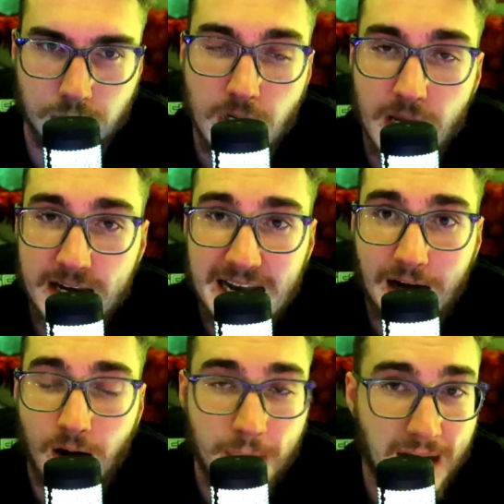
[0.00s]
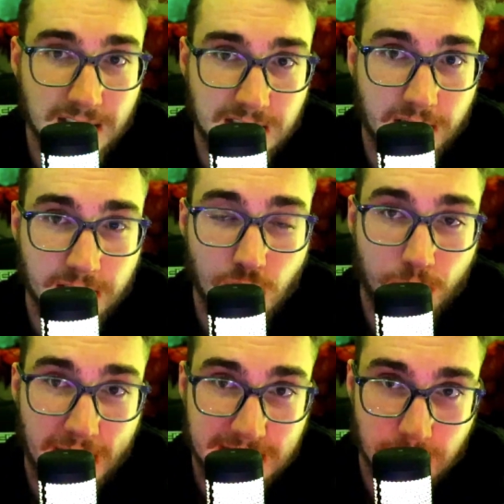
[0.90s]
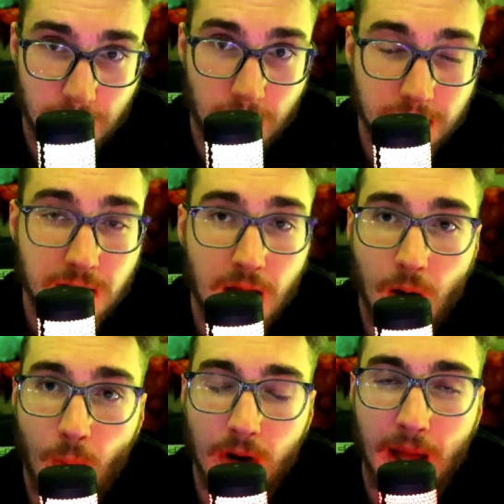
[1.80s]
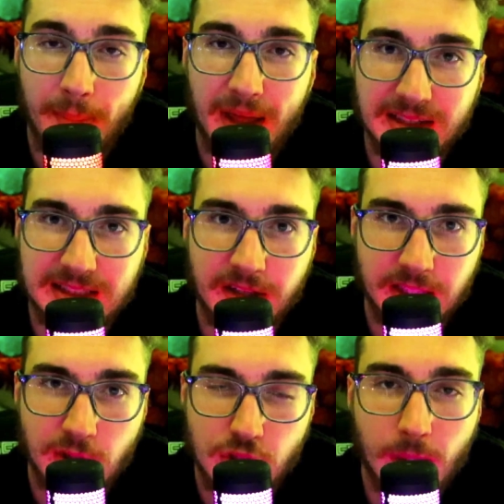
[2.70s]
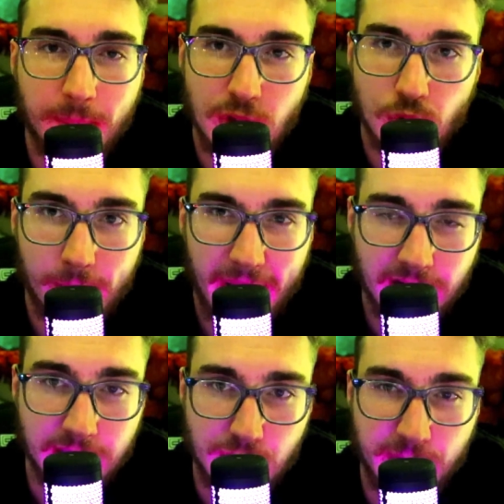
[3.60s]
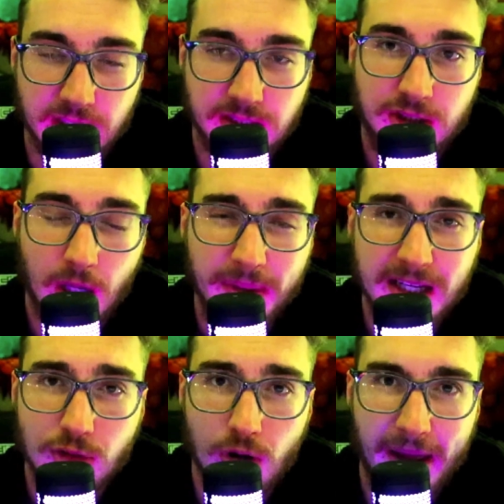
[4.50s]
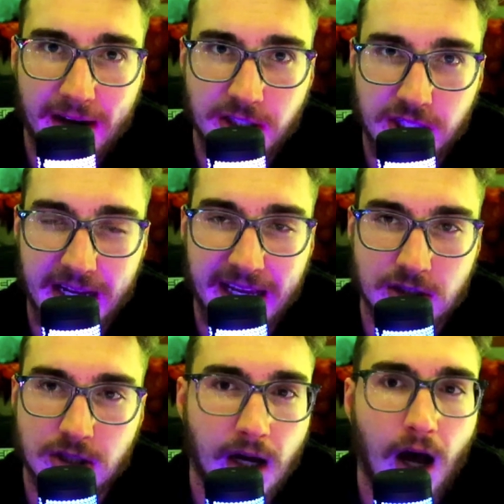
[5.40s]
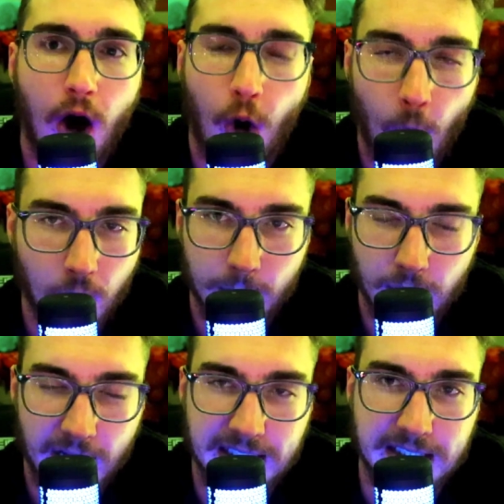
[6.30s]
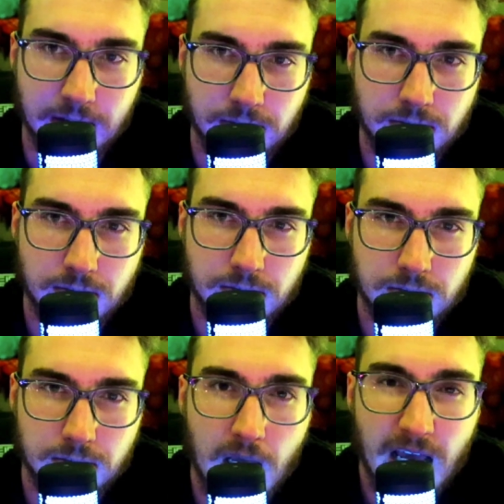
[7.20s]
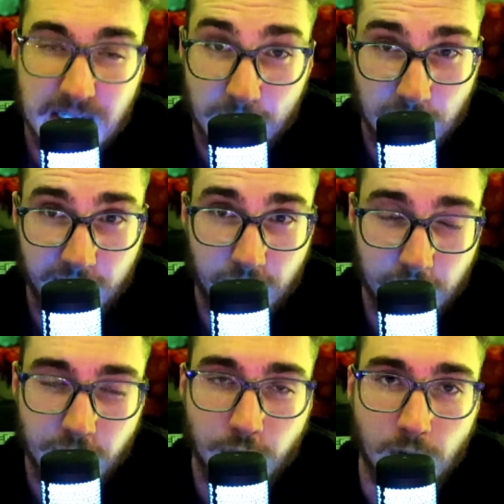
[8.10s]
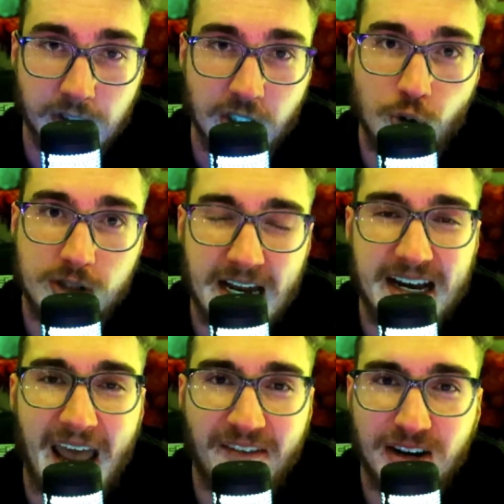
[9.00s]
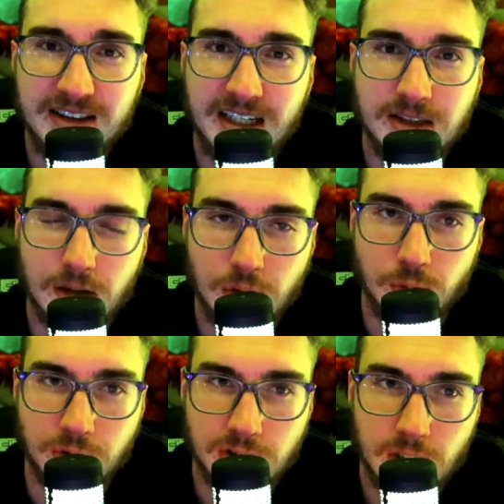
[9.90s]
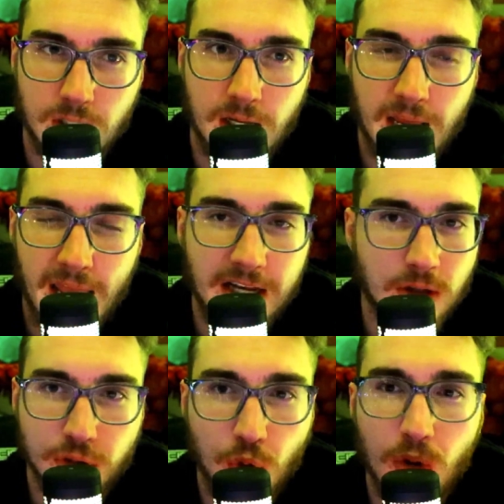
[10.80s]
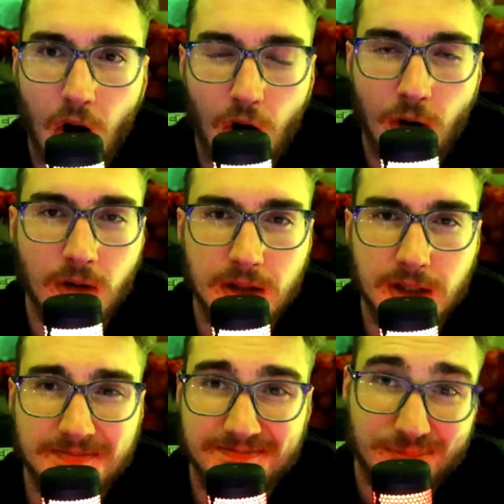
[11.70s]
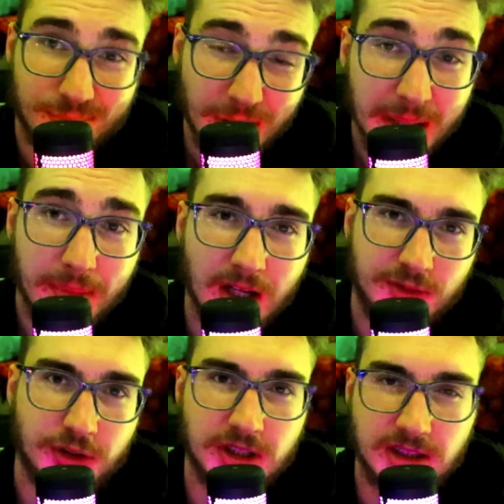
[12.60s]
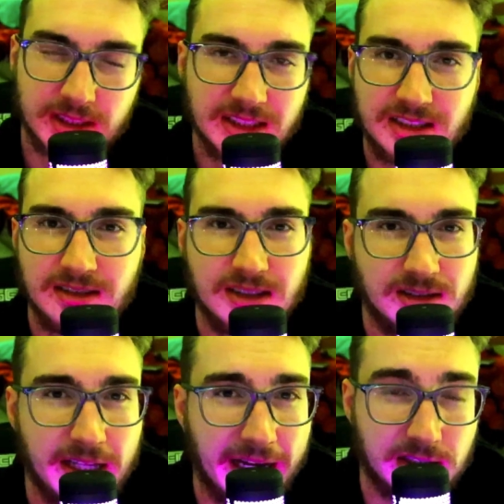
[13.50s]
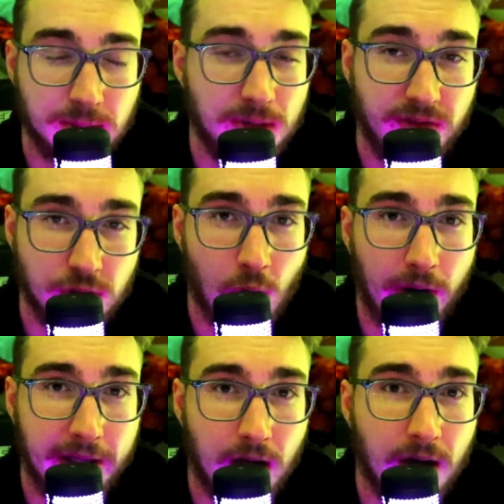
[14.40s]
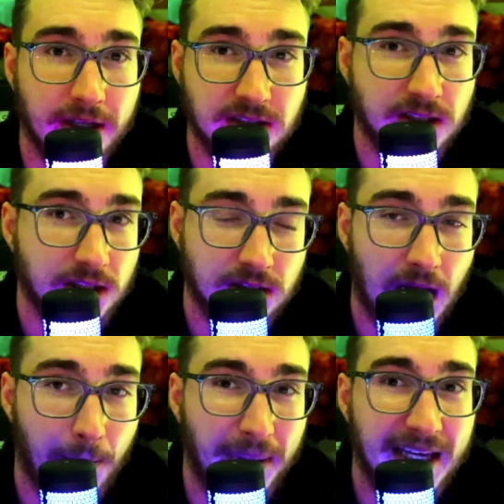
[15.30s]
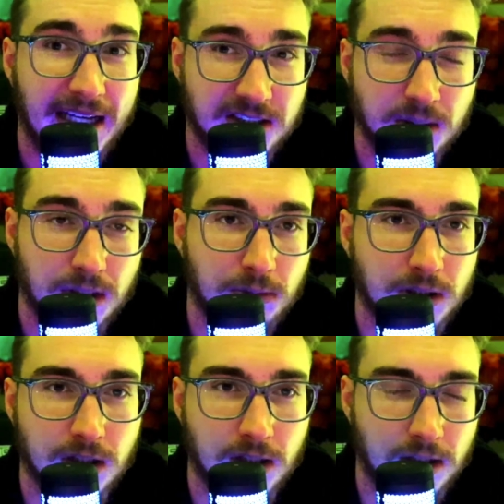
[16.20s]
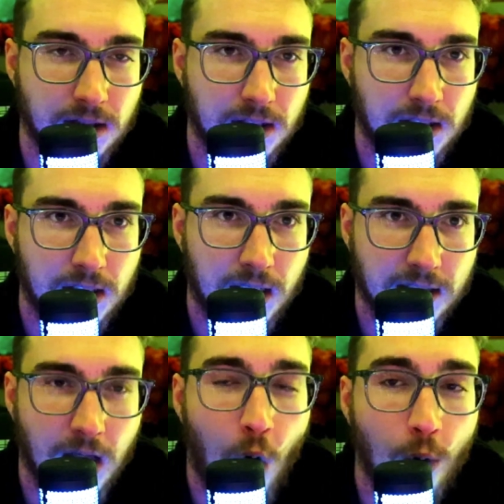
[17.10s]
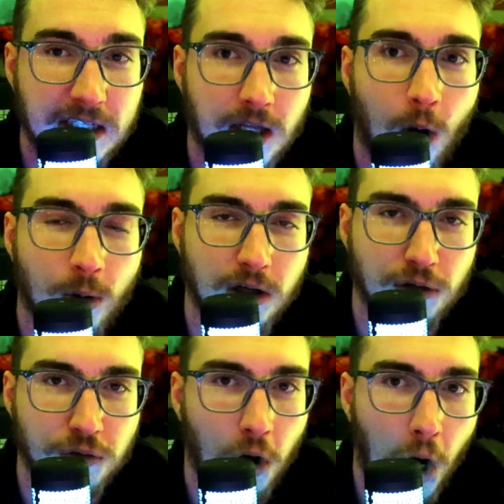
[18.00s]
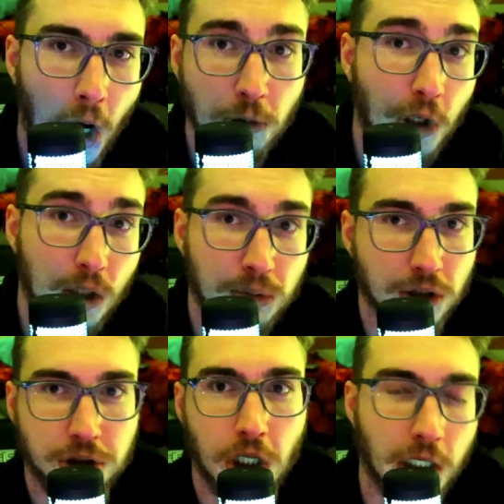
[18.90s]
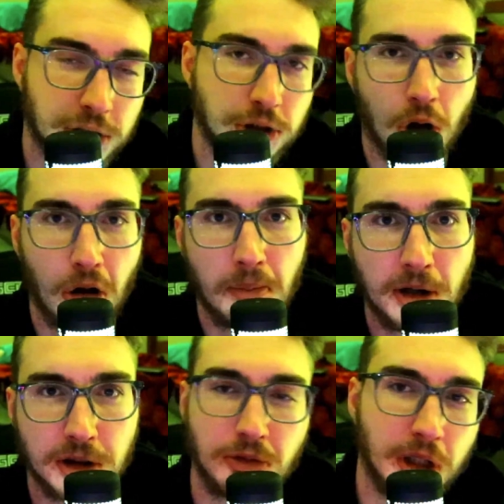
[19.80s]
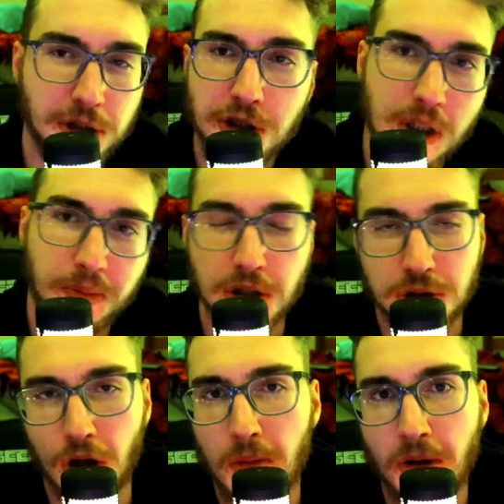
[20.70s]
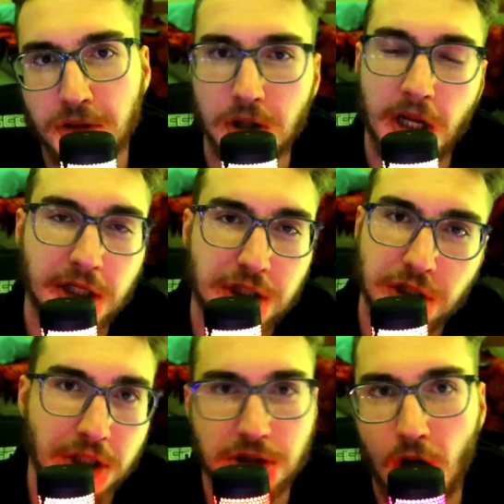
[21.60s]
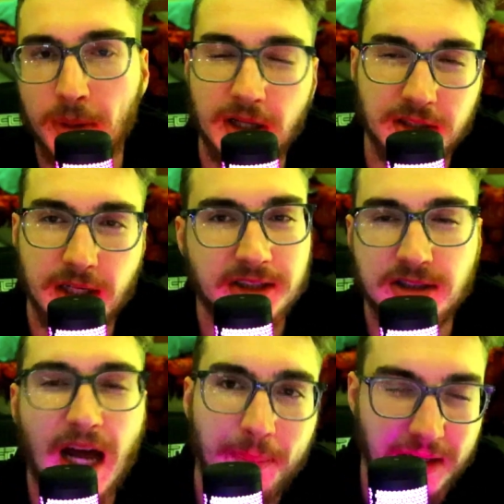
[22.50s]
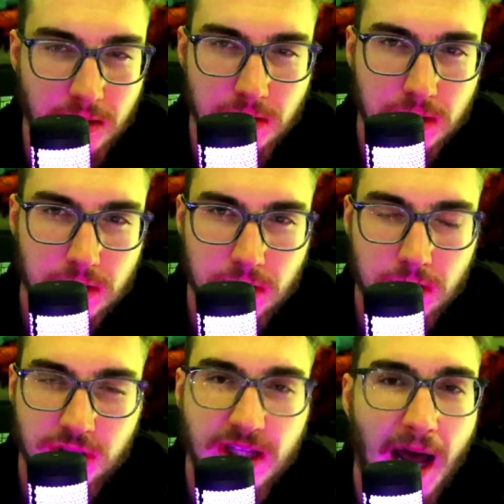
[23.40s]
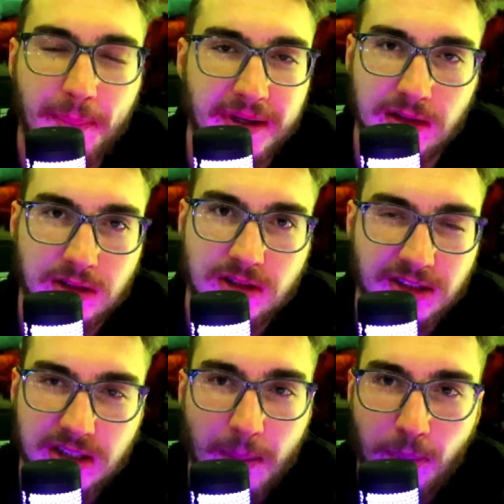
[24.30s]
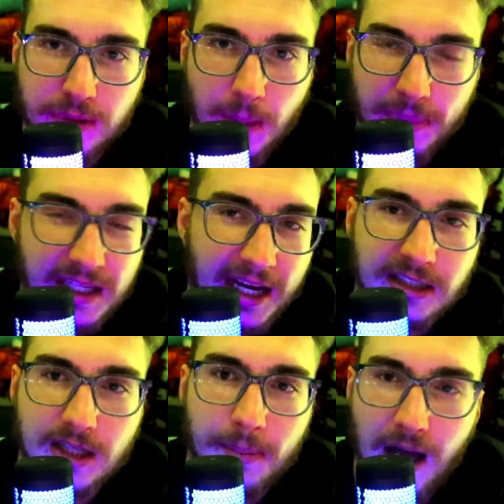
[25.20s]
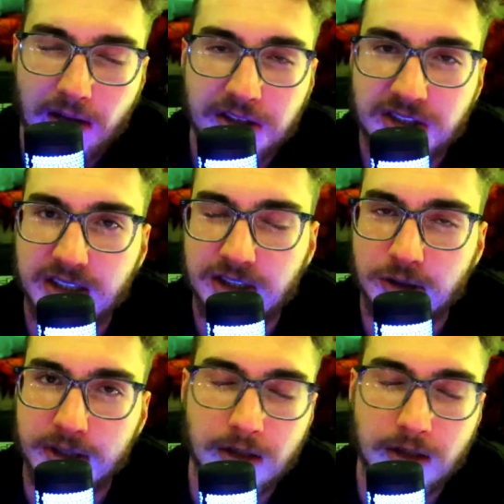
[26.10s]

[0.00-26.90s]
Now, I'm not telling you to break the law. Well, I'm not telling you to jump into a marriage because jumping into a marriage today is a horrible idea, especially if you're a dude, because you stand everything to lose, and you'll do it all pretty much for just consistent sex. I mean, if you're totally honest and you stop BSing me with the the okey doke of oh I don't care about sex, it's all about the relationship and it's all about the connection, it's all about uh, stop it. Stop it. Stop! stop with the BS. I'm not listening to it.